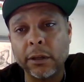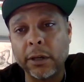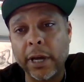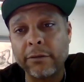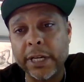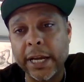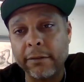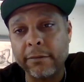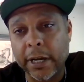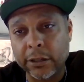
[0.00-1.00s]
everyday
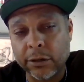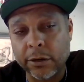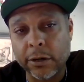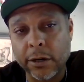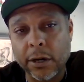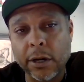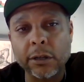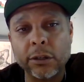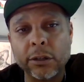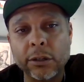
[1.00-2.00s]
investor
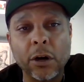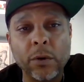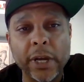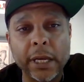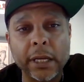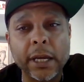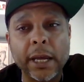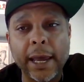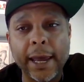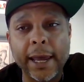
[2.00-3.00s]
to go in
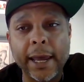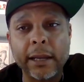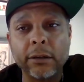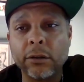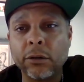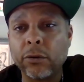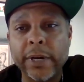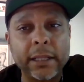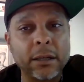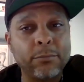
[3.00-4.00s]
and
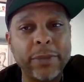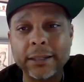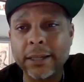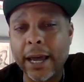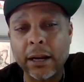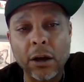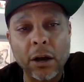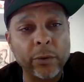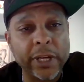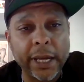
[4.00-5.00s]
create the best
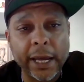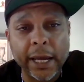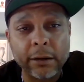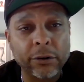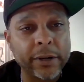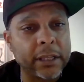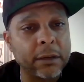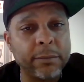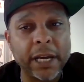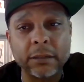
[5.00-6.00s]
catalog we can, create the
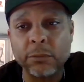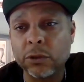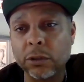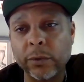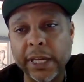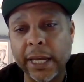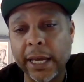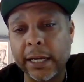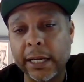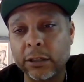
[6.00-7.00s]
best music we
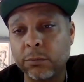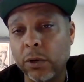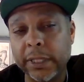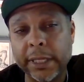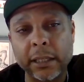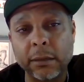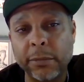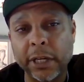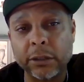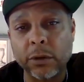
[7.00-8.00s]
can, and exploit that the
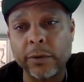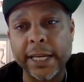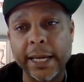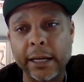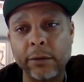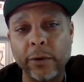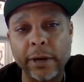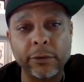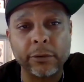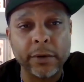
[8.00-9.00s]
best way we can in
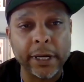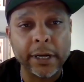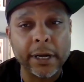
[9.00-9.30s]
Web3.